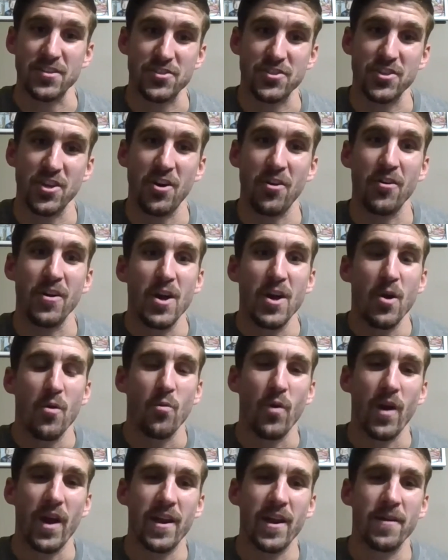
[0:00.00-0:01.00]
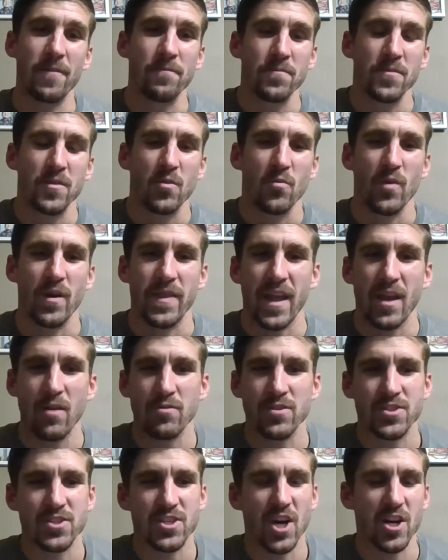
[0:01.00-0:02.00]
So when they
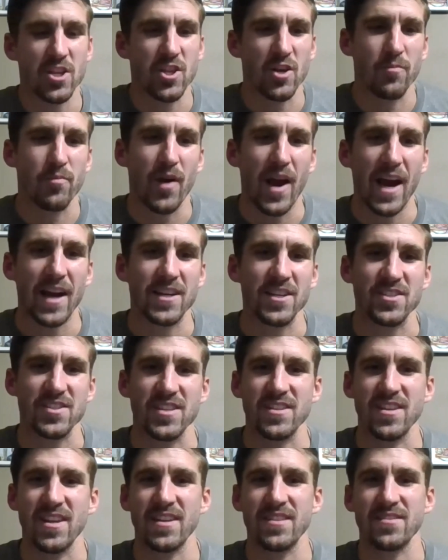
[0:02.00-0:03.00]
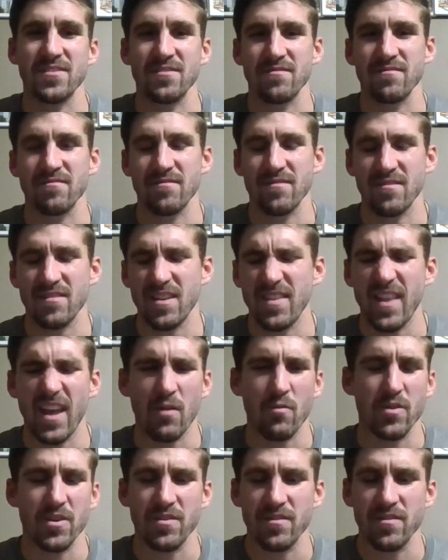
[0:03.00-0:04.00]
would start their practice and they
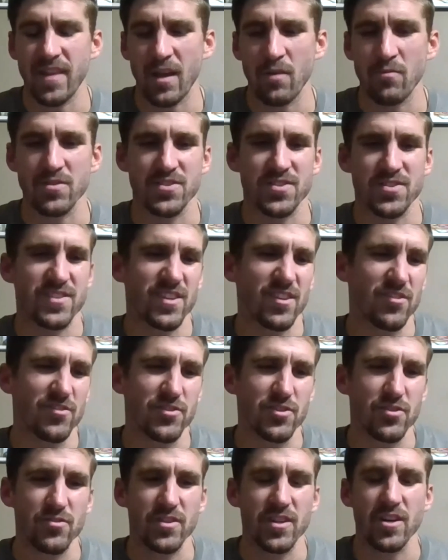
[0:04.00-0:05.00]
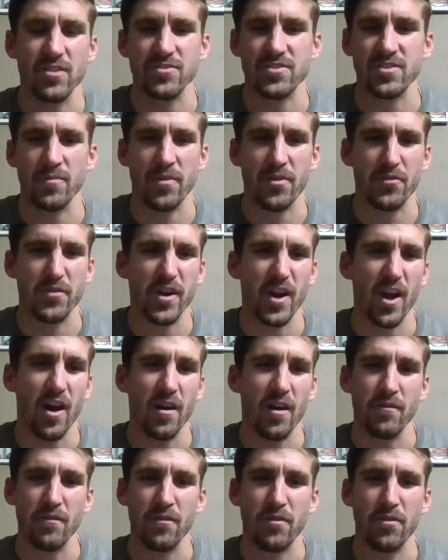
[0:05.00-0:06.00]
would still do, some
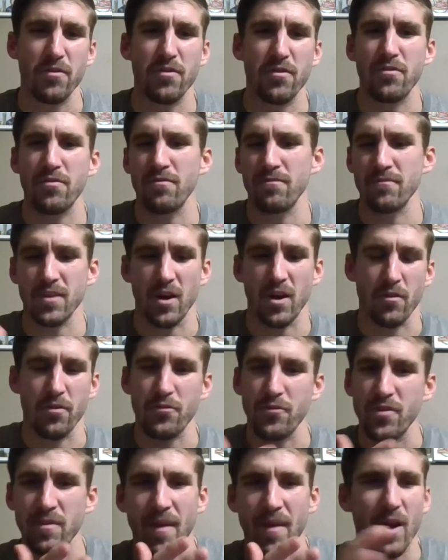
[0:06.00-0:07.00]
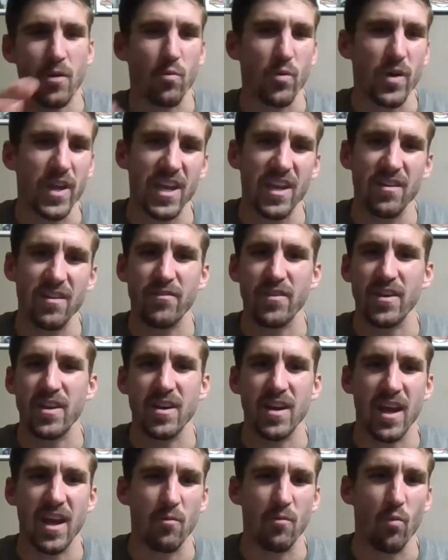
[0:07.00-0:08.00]
3-man weave
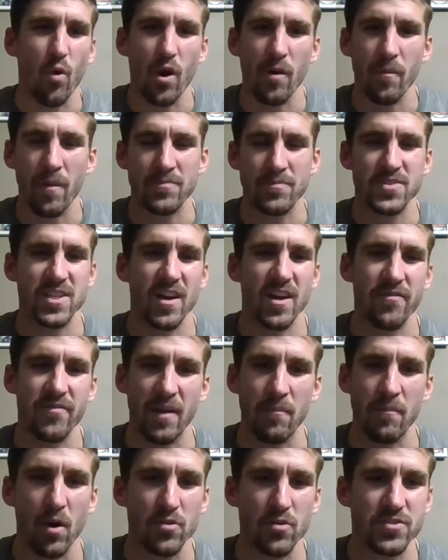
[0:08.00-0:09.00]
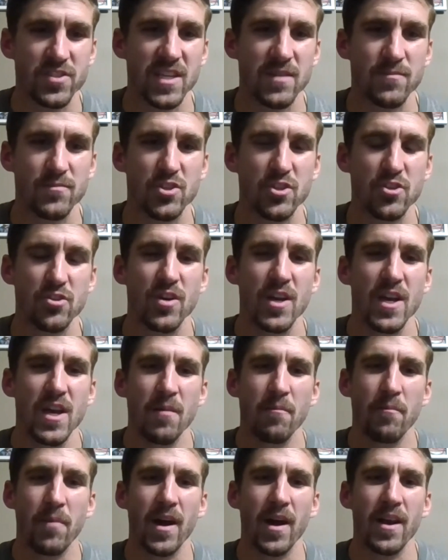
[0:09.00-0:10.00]
and warm up stuff that most teams do.
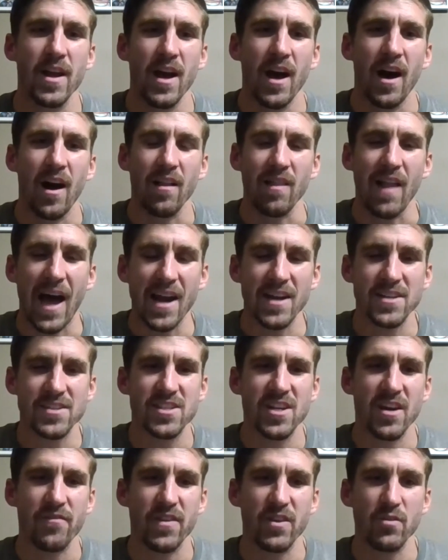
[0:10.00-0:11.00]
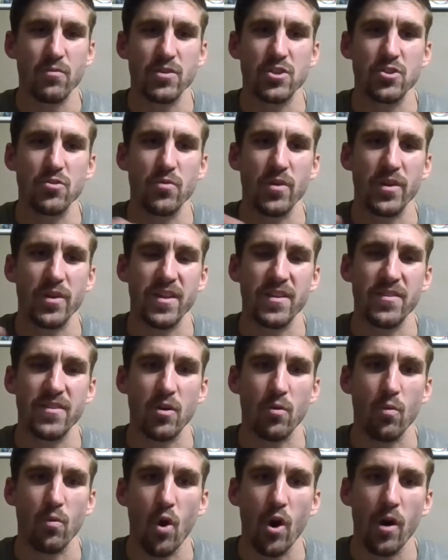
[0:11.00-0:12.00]
But a lot of stuff he would do within
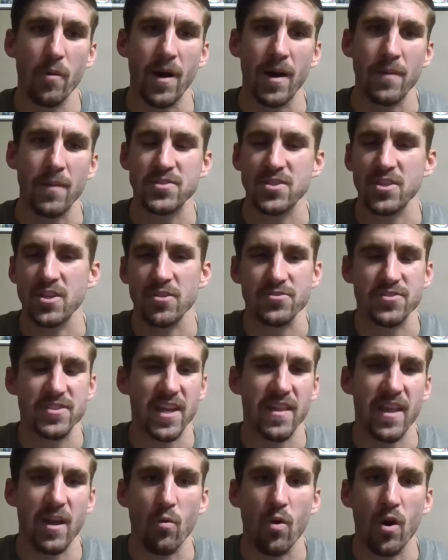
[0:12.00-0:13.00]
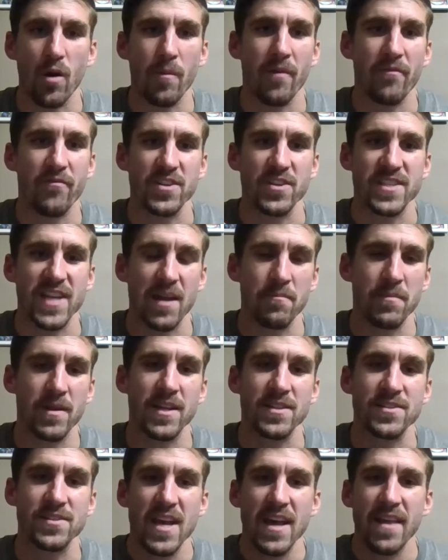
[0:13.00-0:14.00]
their warm ups, say they warm up for 10
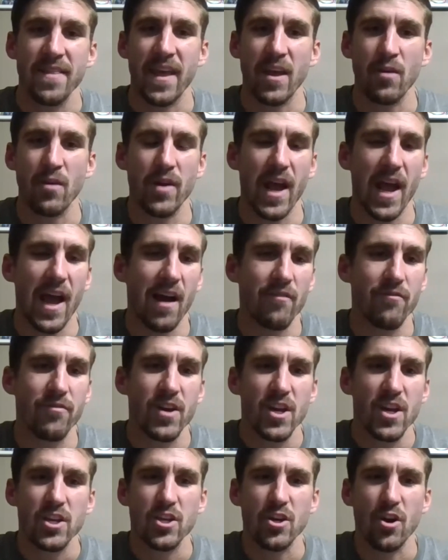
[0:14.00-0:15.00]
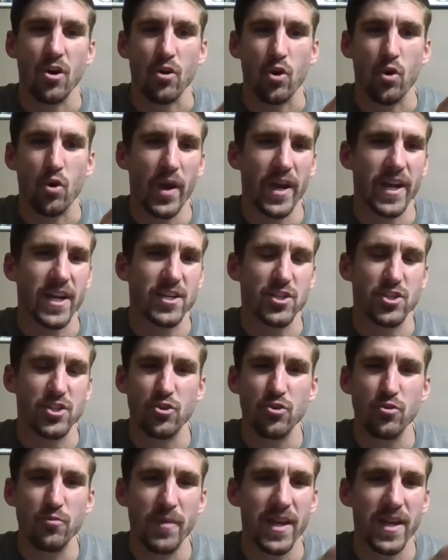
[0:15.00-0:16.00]
minutes, they would have, quick
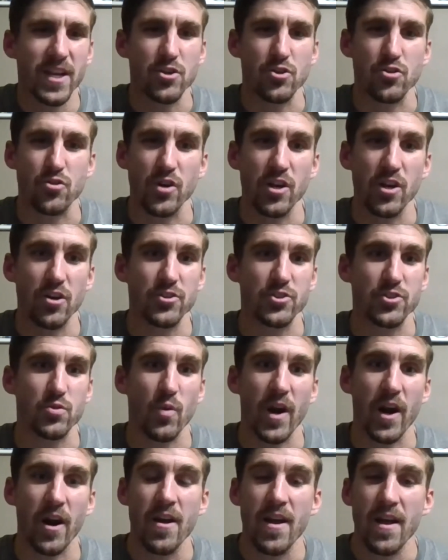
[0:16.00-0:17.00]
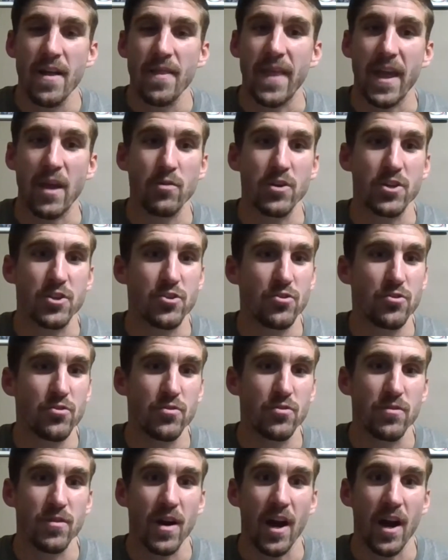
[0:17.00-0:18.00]
2-minute drills where they would
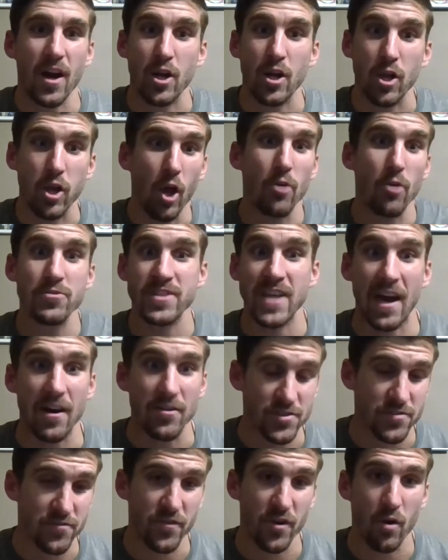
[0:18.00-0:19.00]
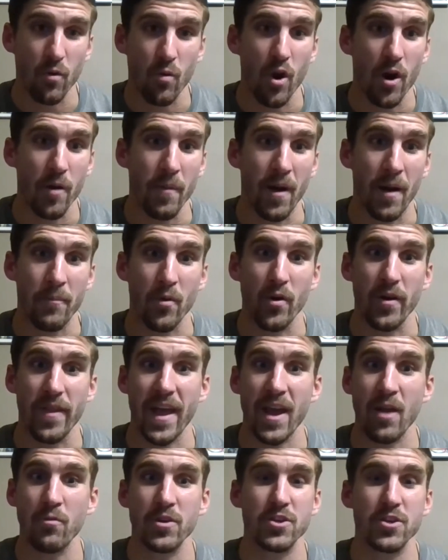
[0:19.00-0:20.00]
do closeouts for a warm up, or
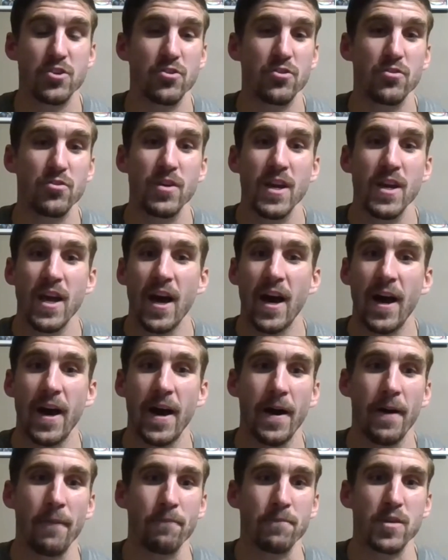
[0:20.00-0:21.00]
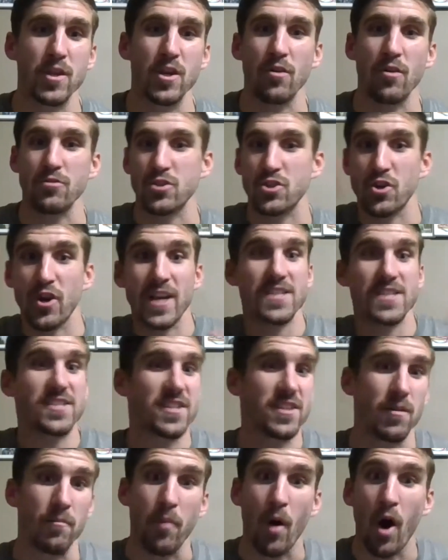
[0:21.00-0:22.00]
they would do,
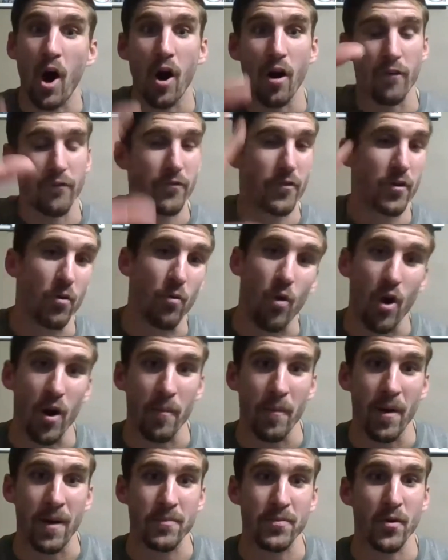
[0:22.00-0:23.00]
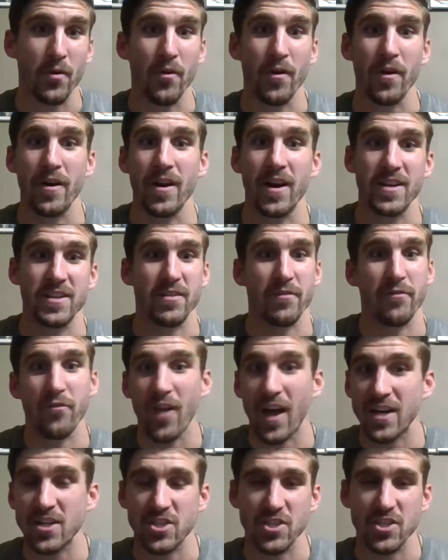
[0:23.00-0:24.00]
tracing the ball for a warm up, or a
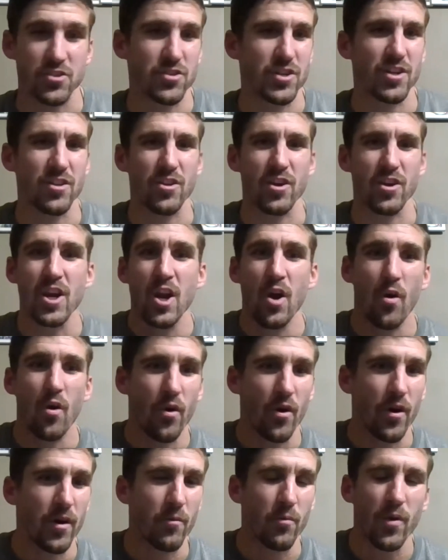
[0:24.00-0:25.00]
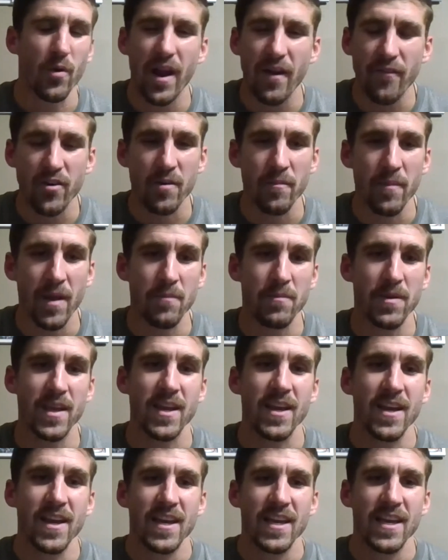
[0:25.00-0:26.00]
deflection drill, or whatever it may be.